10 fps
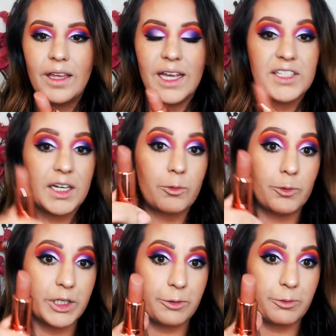It's like a
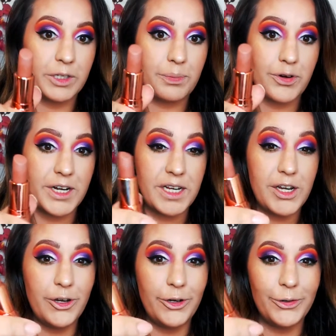really, really pretty
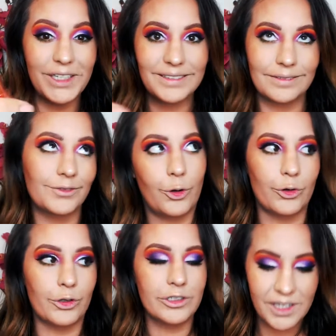nude, of
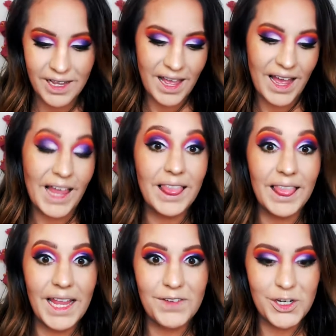course. I
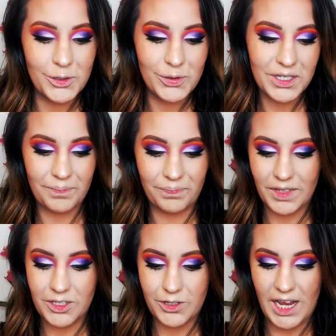love nudes.
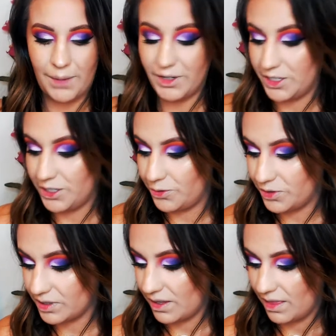So yeah, I'm going to
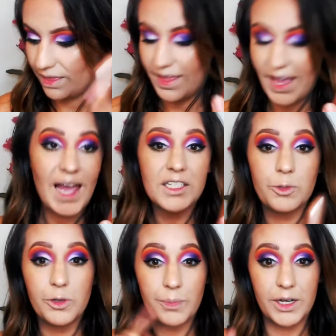use that
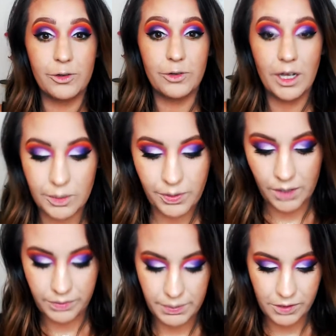with my new
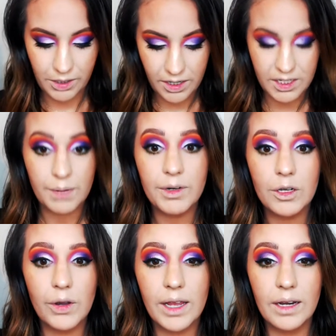ColourPop lip gloss, and I'm going to
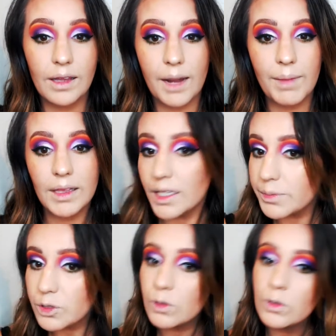go ahead and line my
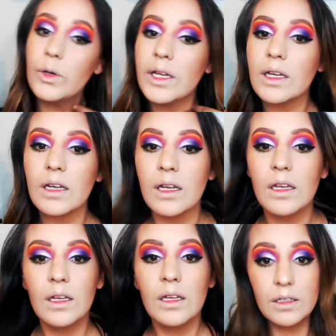lips real quick.
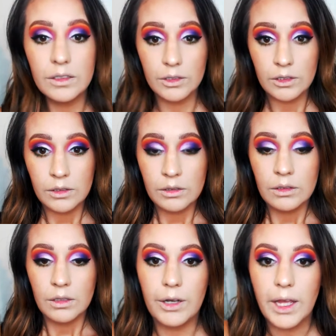
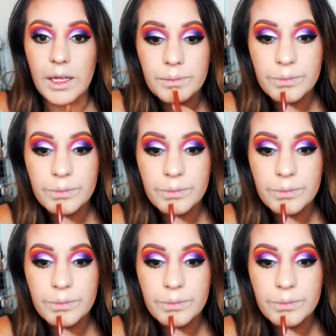Okay.